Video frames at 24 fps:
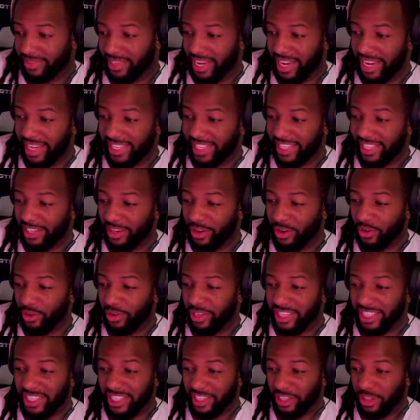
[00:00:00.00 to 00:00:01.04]
I see no
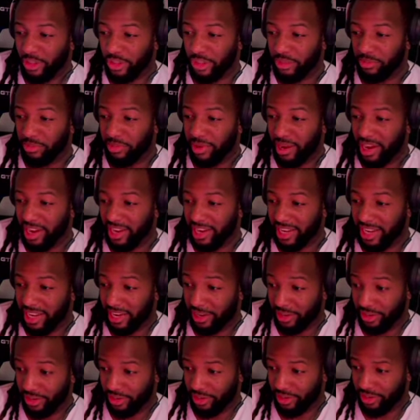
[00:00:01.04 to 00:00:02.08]
need to use Bankai on